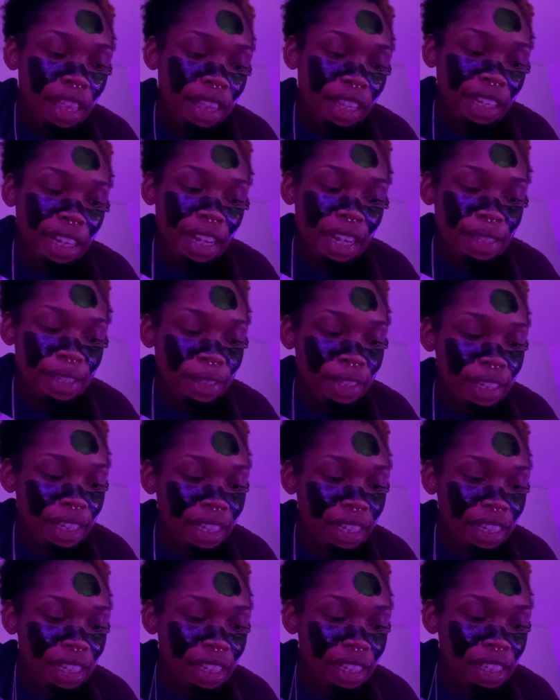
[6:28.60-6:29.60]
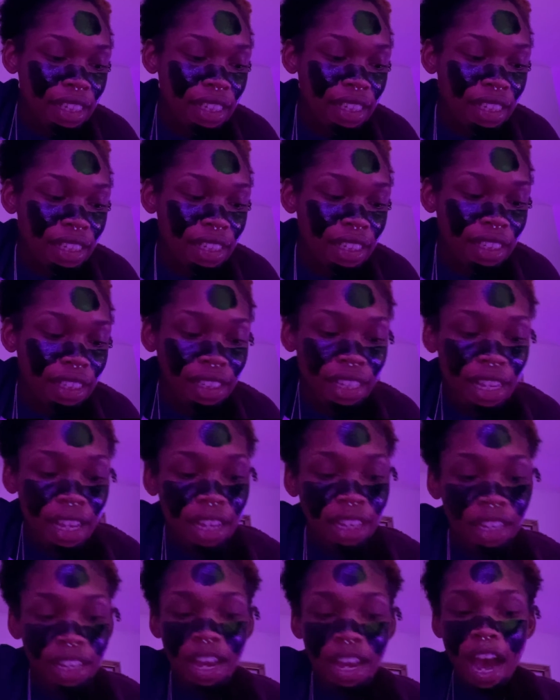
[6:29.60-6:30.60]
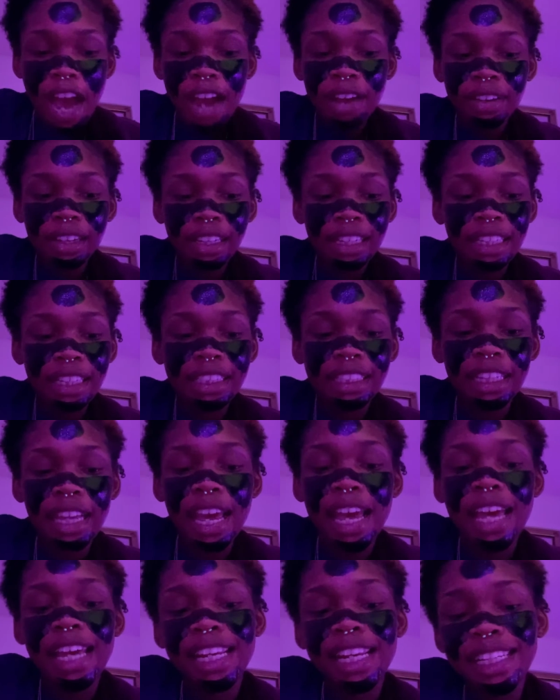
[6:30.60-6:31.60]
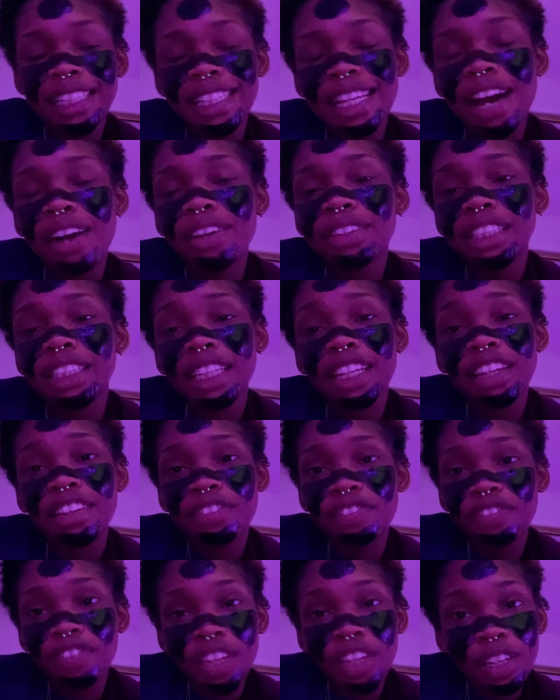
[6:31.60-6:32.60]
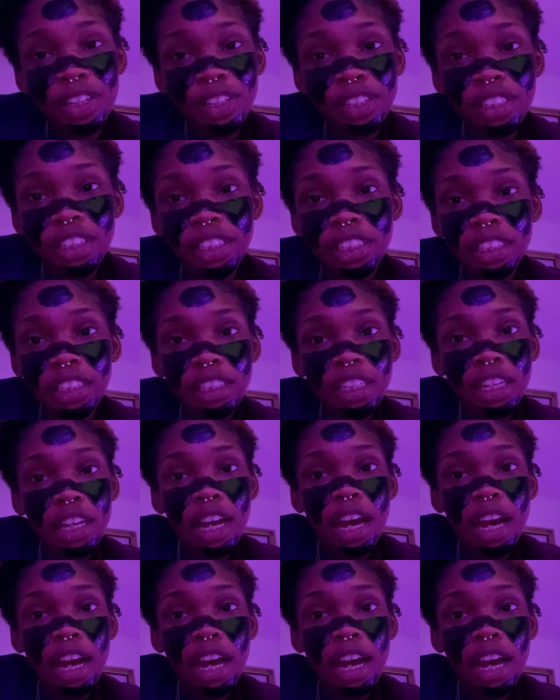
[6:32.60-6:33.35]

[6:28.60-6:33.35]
Next one is I release any doubts and fears.